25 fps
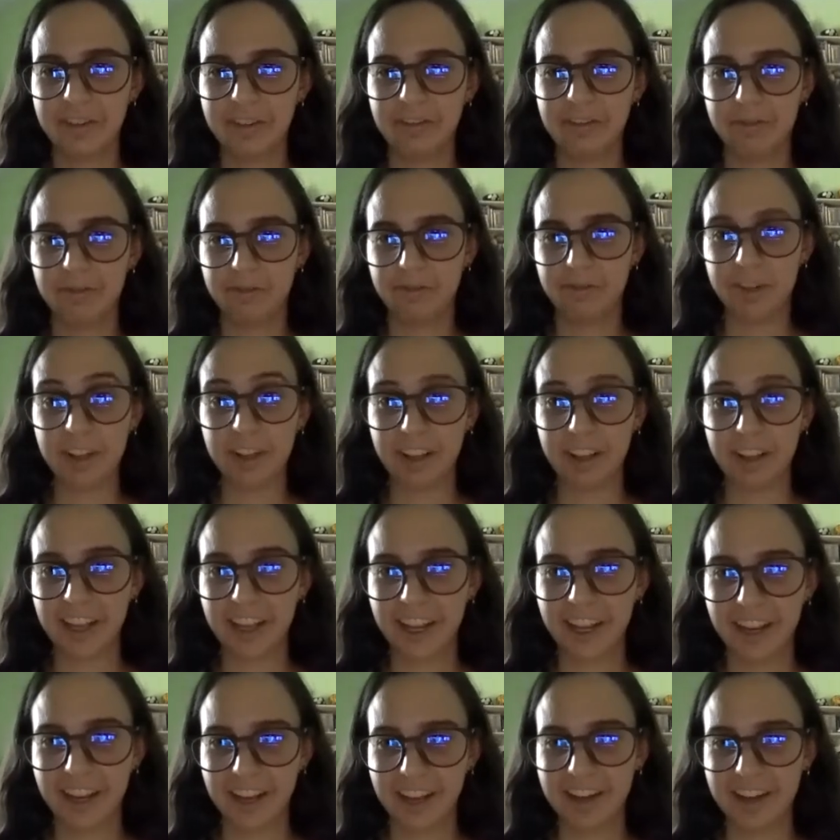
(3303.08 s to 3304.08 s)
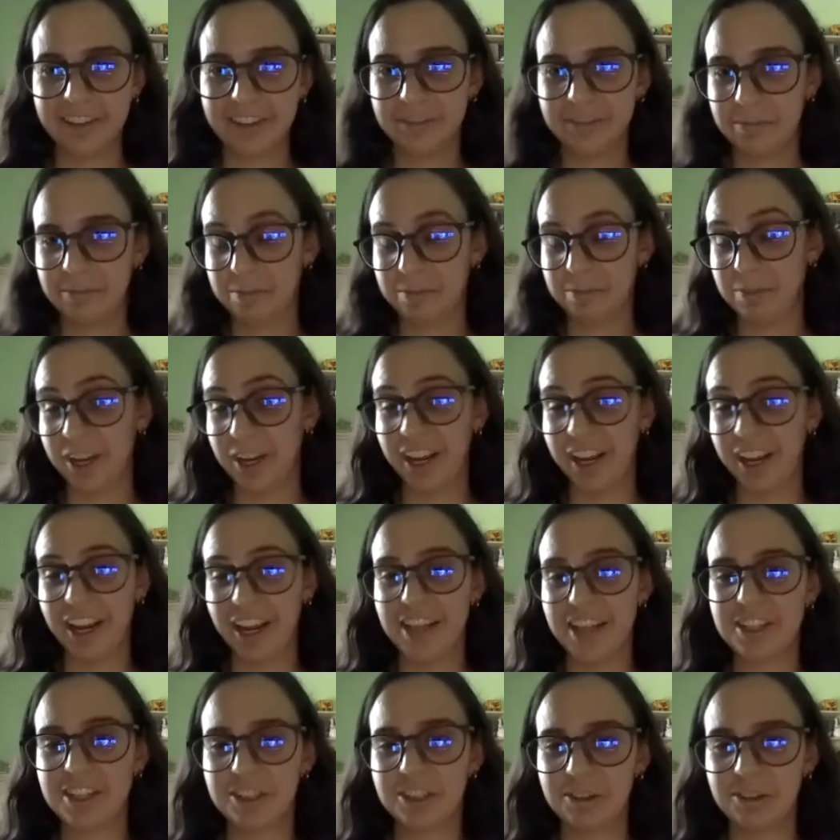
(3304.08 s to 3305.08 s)
feeling and being
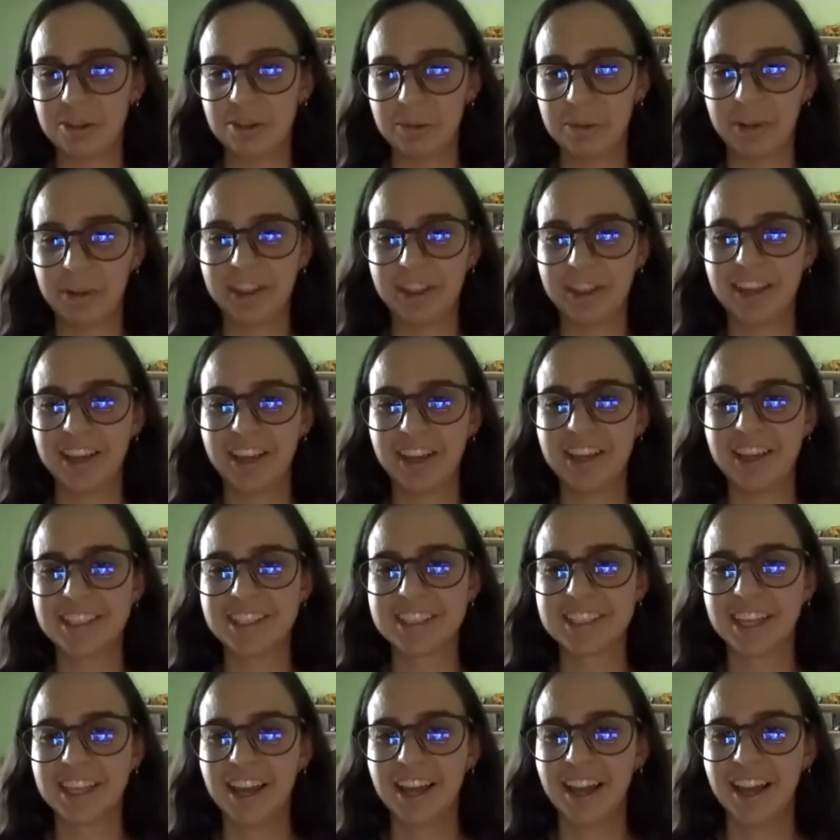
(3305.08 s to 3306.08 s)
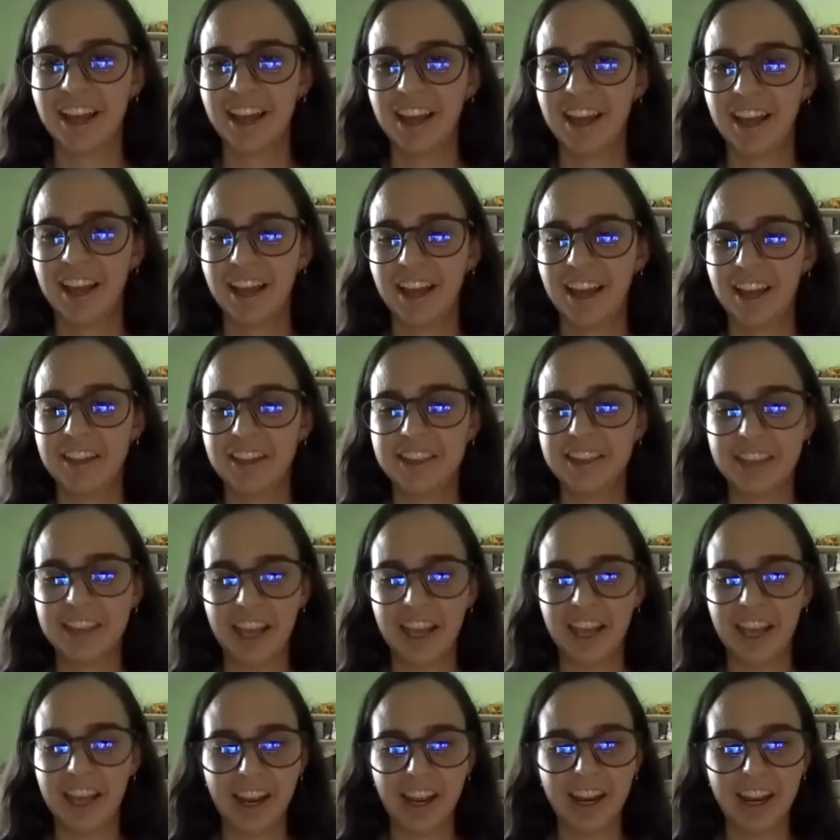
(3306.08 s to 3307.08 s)
in tune with things,
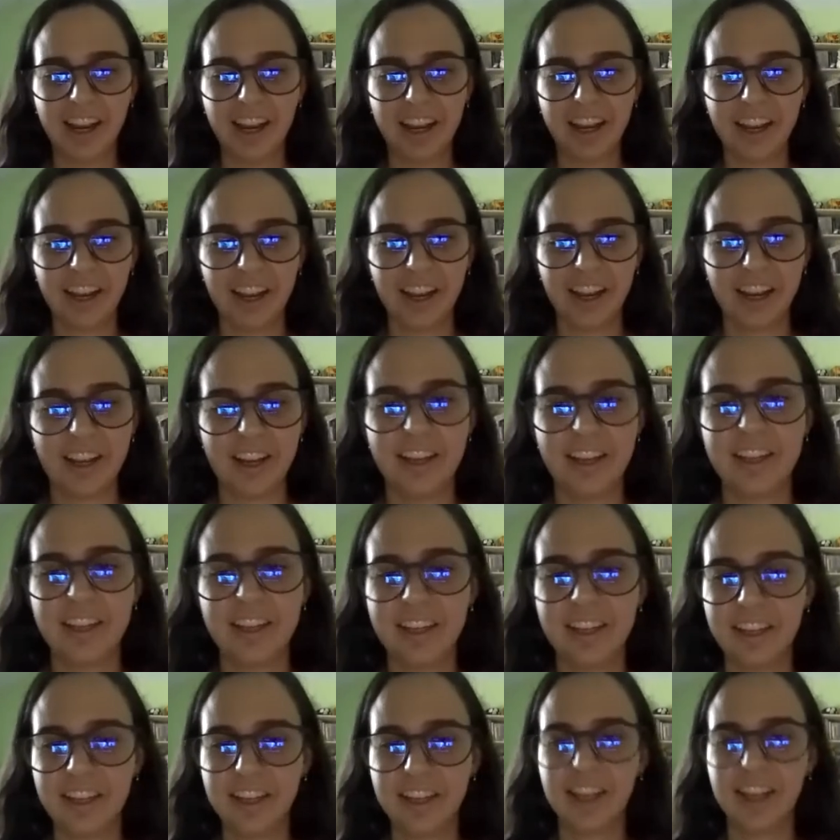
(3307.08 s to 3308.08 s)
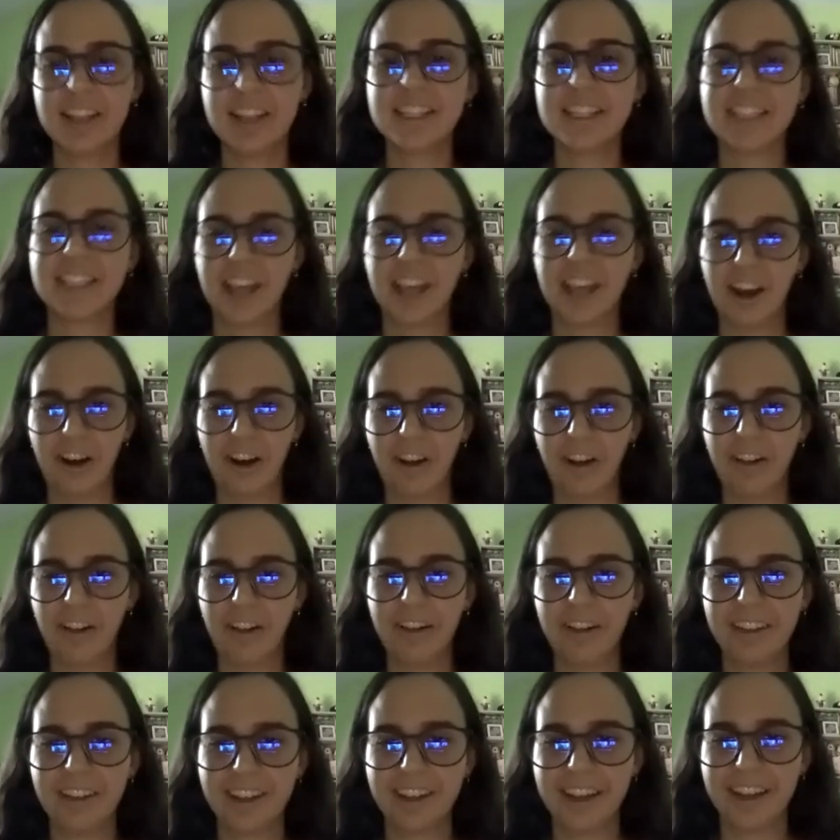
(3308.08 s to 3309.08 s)
they can
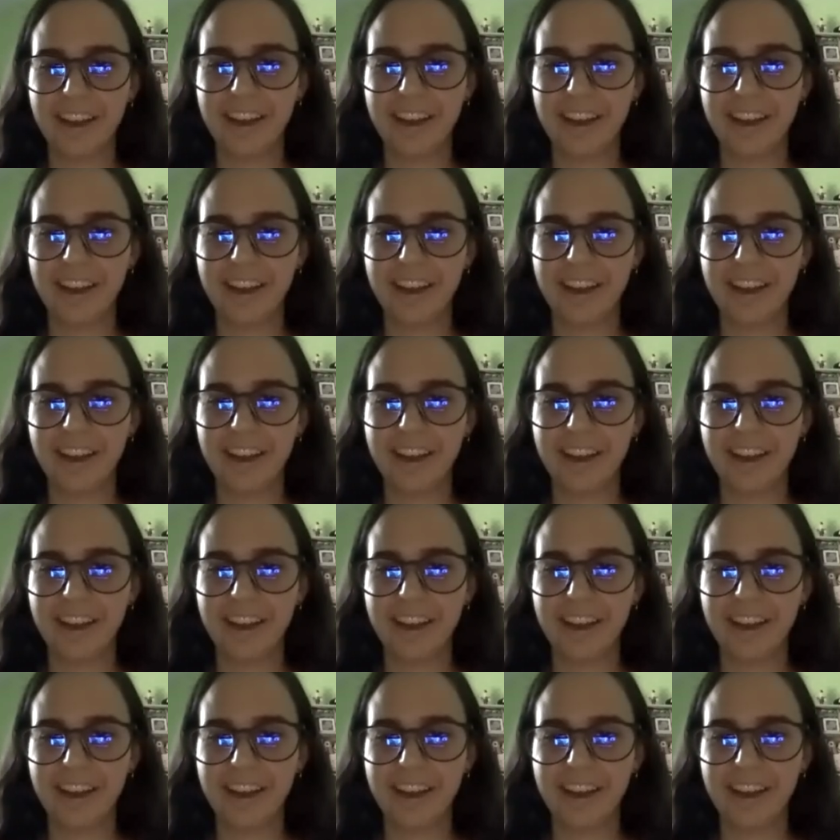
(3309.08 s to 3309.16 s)
tell